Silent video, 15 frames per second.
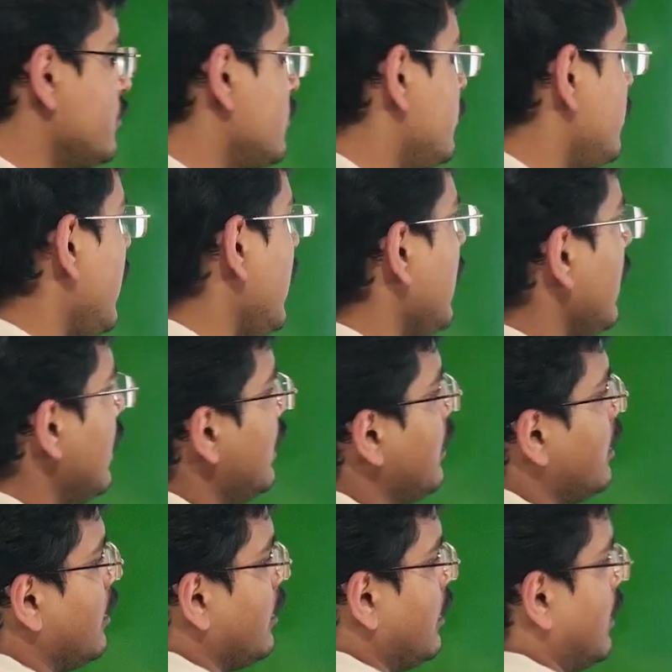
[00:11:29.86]
Fine.
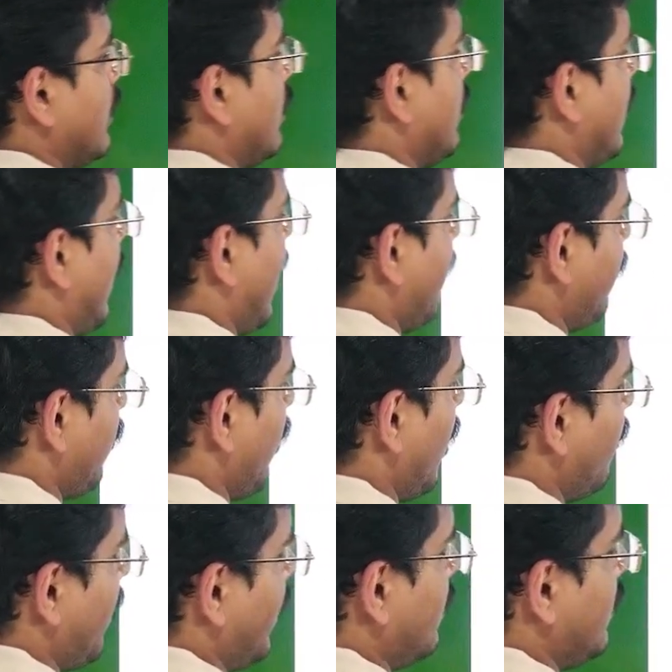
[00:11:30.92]
I've
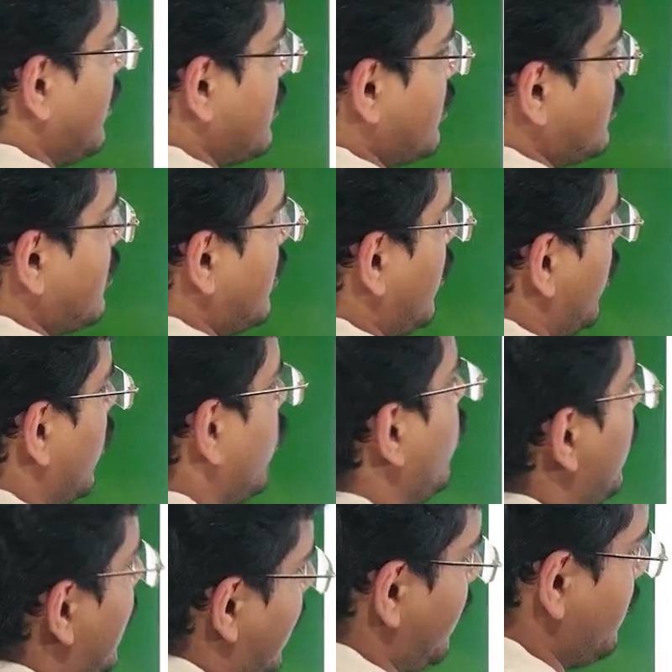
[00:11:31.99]
qualified this 2
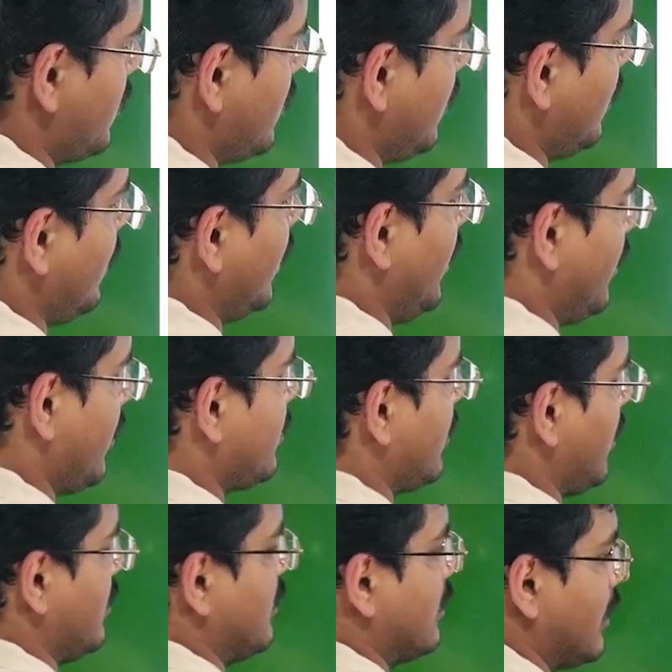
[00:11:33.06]
times.
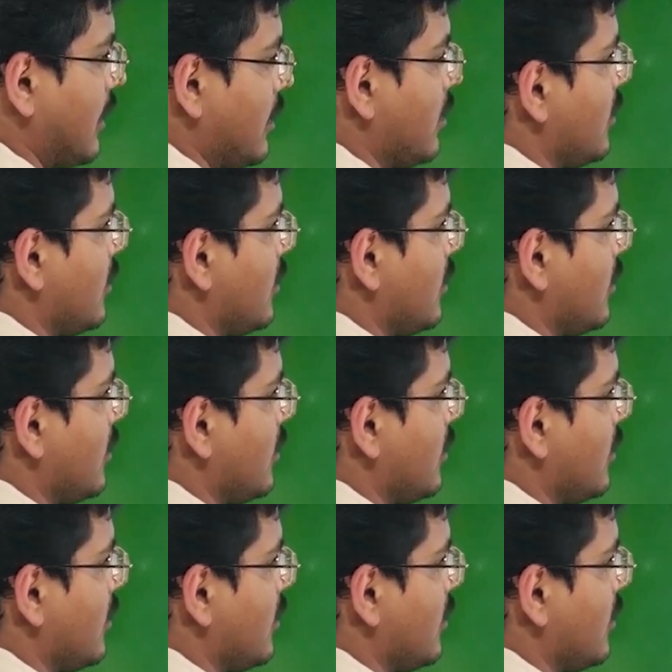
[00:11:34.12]
Interesting journey.